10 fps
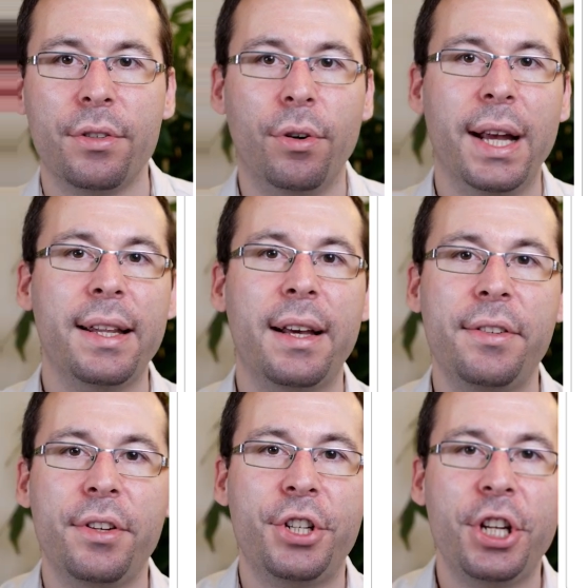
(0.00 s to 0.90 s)
So, and
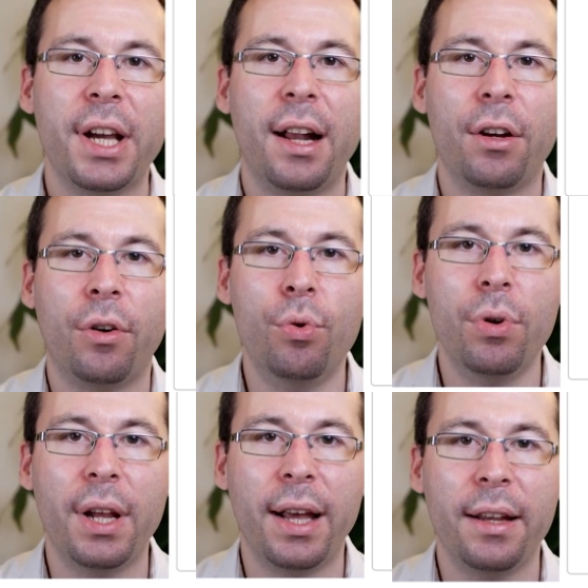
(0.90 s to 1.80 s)
as a general
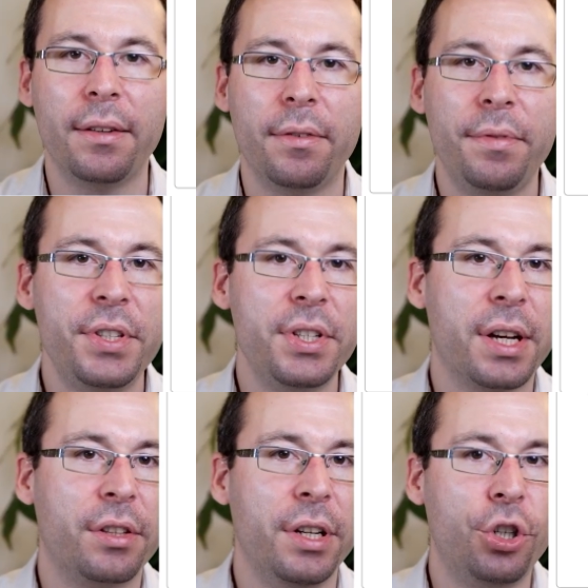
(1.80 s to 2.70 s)
rule, and this is
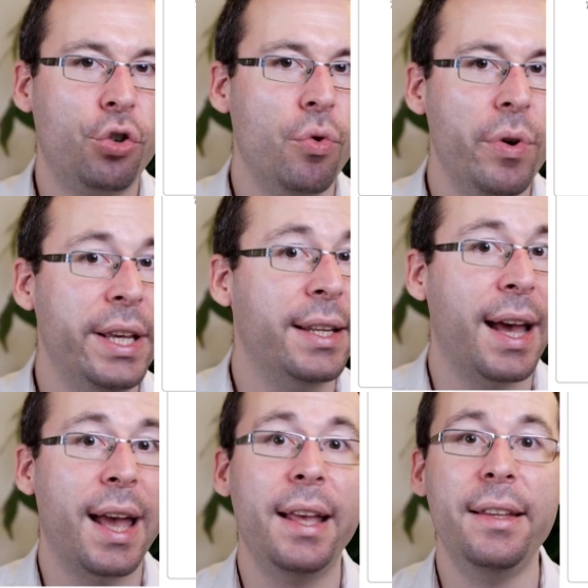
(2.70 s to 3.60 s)
actually true
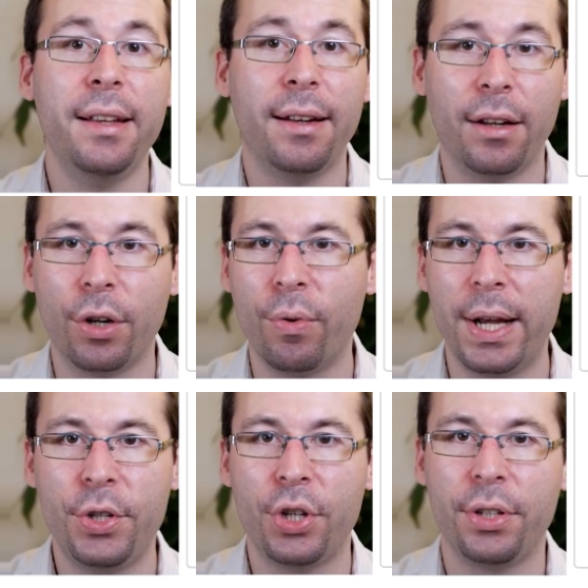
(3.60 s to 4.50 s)
in any
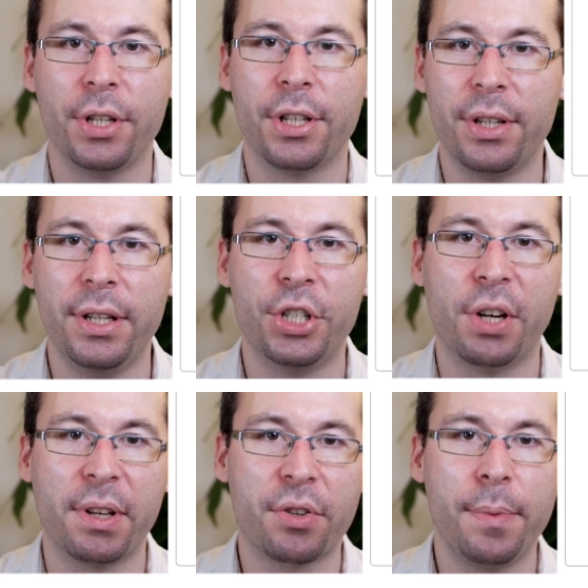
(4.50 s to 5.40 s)
language, not only in
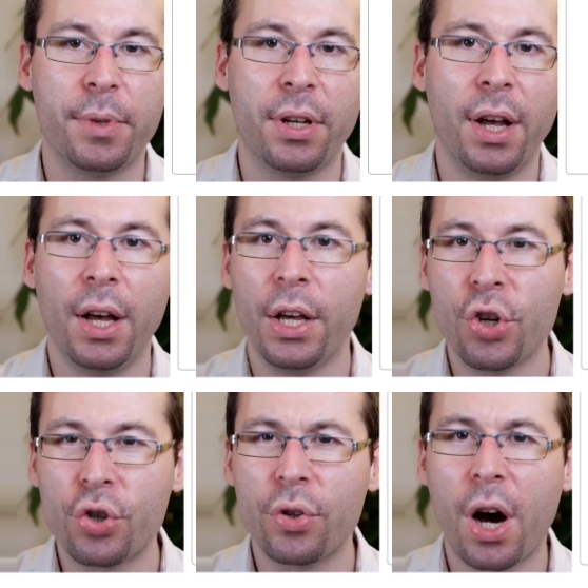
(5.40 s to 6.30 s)
JavaScript,
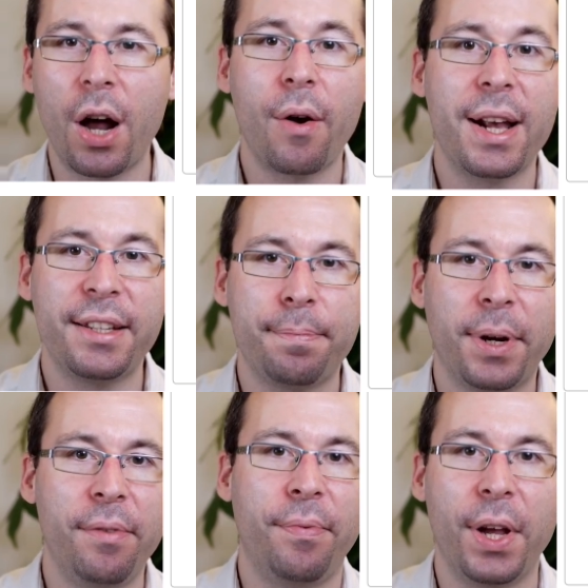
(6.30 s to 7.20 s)
you should always
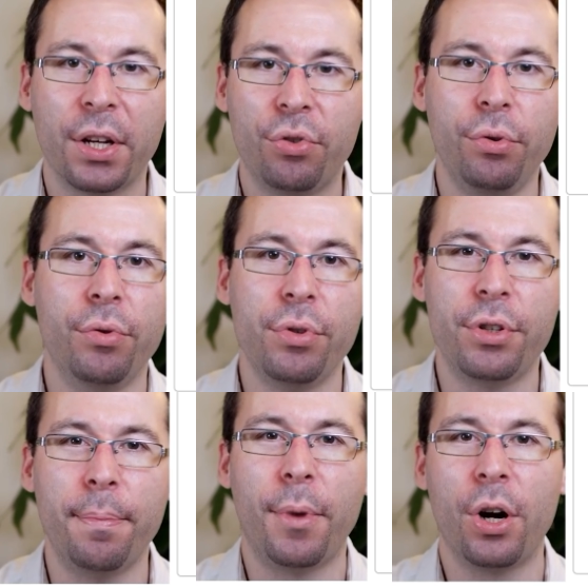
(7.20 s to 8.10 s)
prefer to
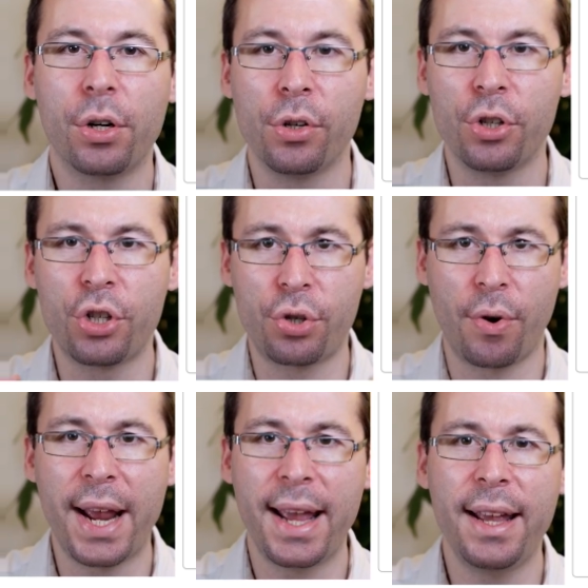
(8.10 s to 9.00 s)
use the more
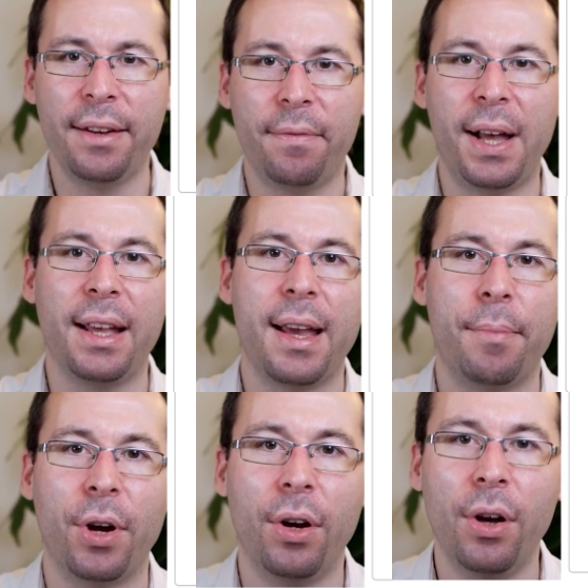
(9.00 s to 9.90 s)
constrained
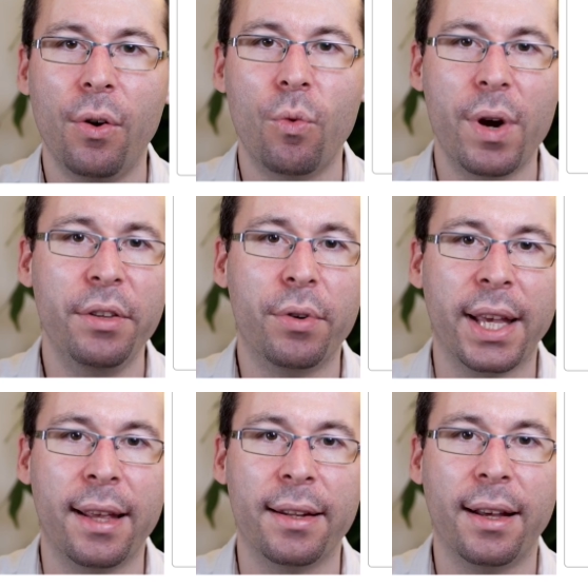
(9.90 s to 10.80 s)
variable when you
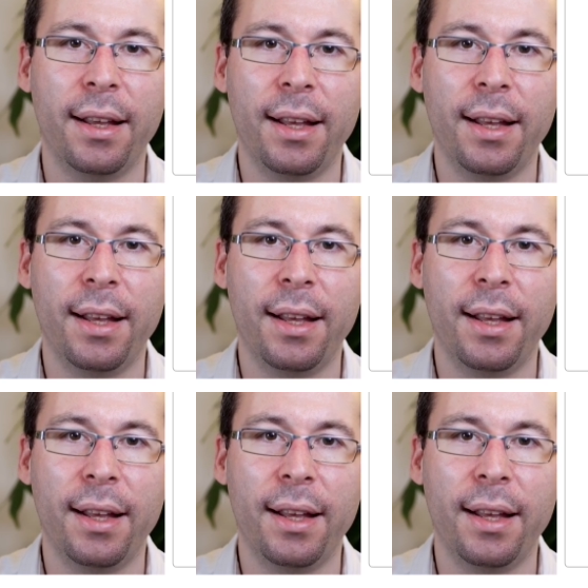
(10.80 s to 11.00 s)
can.